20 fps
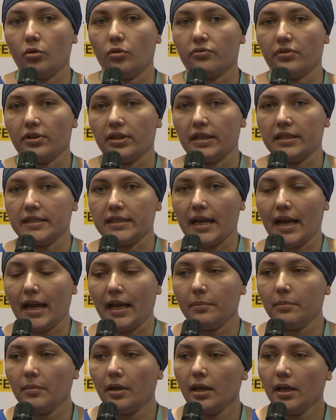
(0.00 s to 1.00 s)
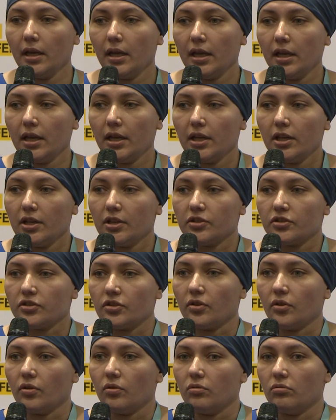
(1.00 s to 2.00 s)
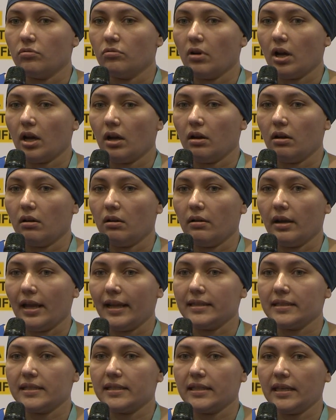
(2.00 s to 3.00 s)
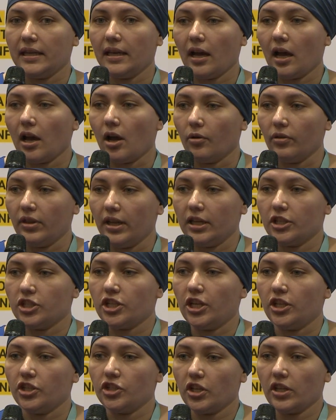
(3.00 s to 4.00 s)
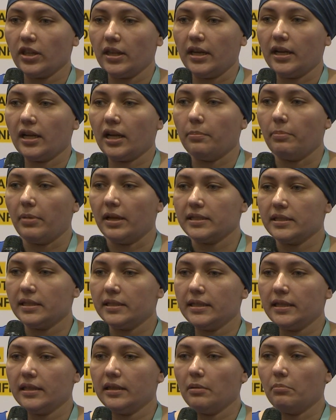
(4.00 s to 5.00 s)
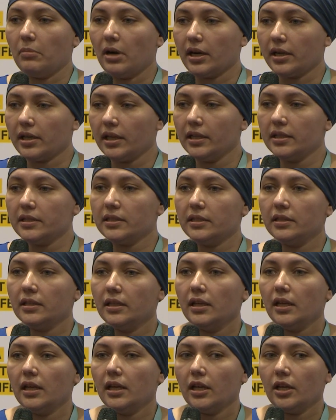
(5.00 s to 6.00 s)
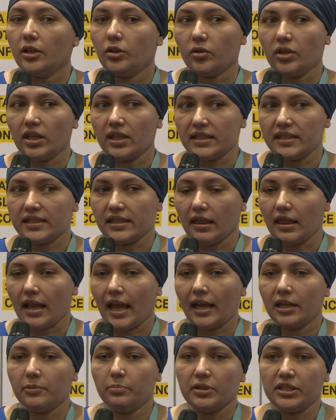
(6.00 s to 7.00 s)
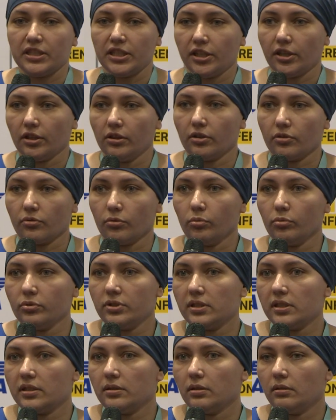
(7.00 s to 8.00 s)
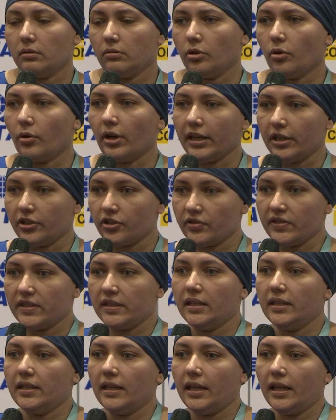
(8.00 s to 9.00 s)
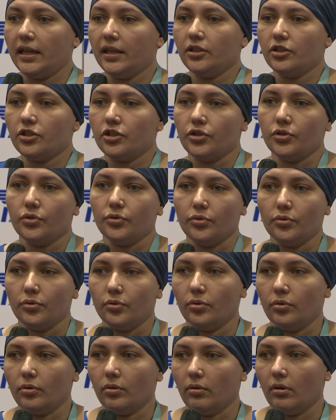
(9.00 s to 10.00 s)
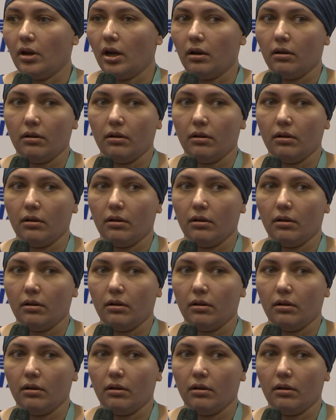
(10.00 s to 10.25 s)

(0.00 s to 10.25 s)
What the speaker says: over the time, so and see how they're changing their capacity in the market. You can select particular routes you are interested in to